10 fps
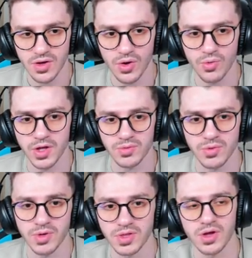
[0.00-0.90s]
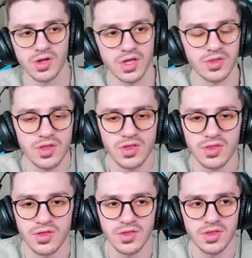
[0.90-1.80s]
Oh, wait, oh, wait. Okay, no,
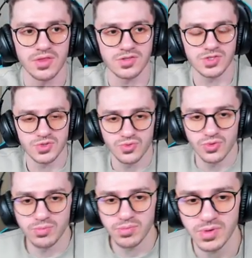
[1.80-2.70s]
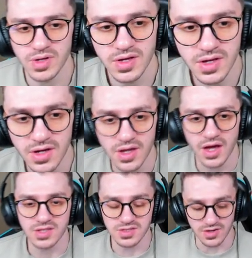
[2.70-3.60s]
no, no, no, no. There's two
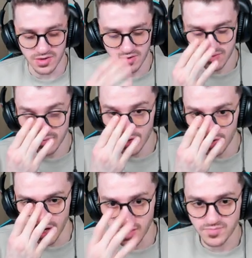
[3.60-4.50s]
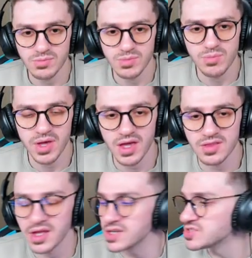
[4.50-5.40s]
guys there. Okay, let me pay
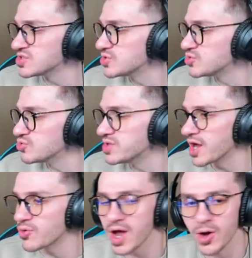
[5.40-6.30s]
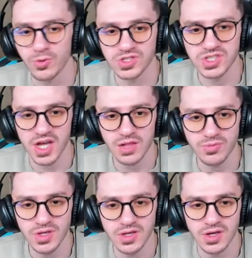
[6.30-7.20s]
attention to their route,
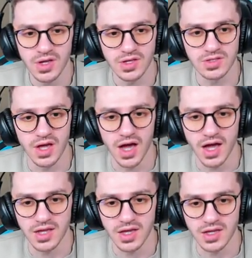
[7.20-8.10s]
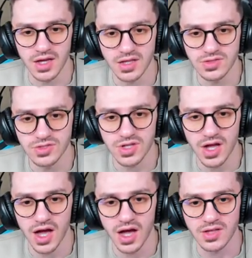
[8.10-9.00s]
shall we? Yeah, yeah, yeah, these
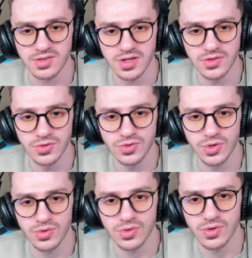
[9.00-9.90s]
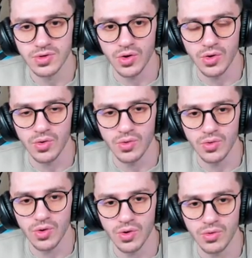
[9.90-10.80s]
are art, and you know.
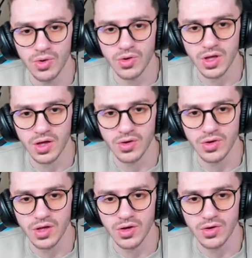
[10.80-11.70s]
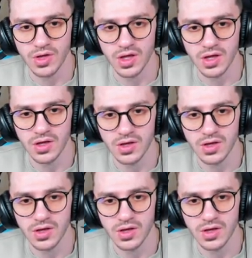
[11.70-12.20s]
Oh, oh, okay, okay, okay.